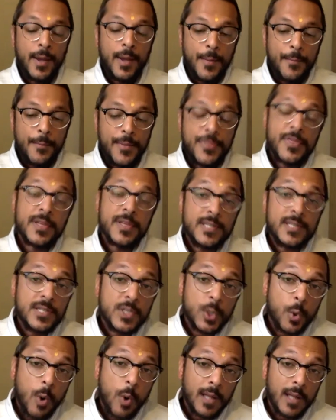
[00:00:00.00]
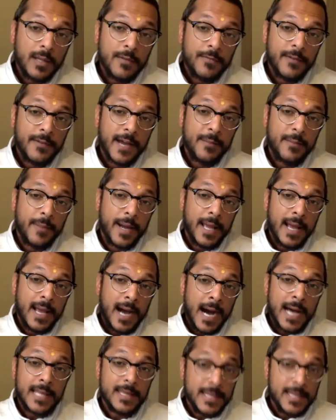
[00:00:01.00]
but this is qualified by
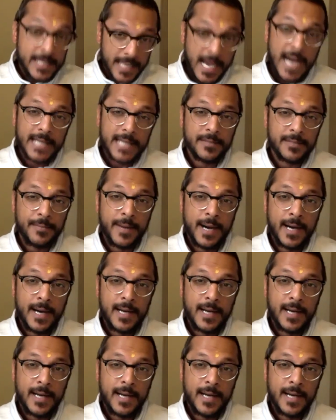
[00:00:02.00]
adhyatma.